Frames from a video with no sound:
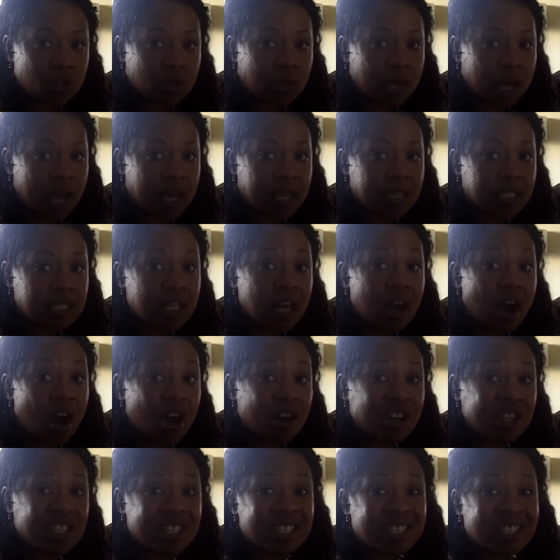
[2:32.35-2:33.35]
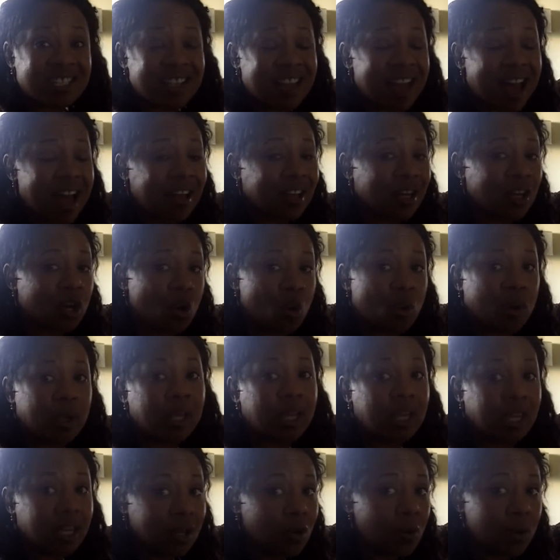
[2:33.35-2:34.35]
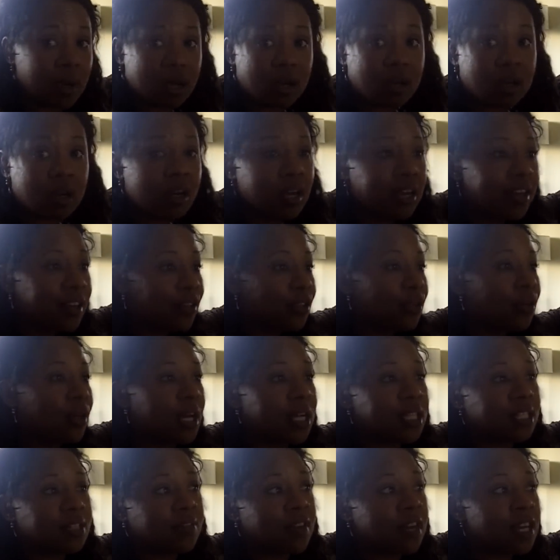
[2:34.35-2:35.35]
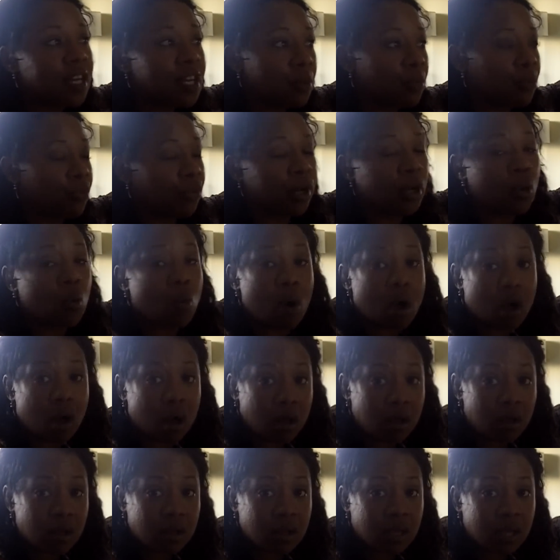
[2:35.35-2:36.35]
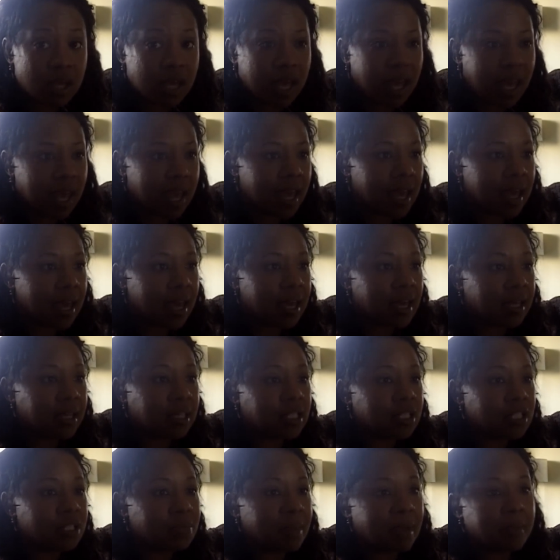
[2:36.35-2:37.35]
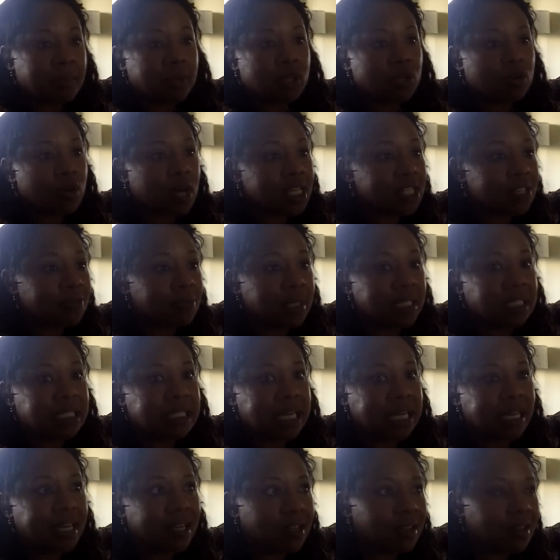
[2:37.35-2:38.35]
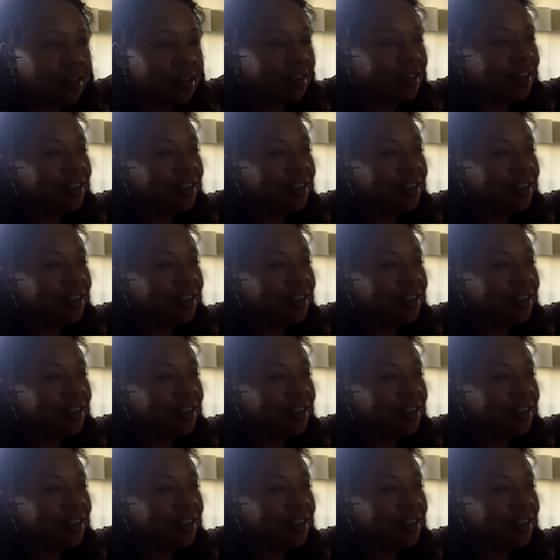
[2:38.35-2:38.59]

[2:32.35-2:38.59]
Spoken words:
you guys are just not going anywhere. You guys have hit a brick wall, and maybe you guys have been dating.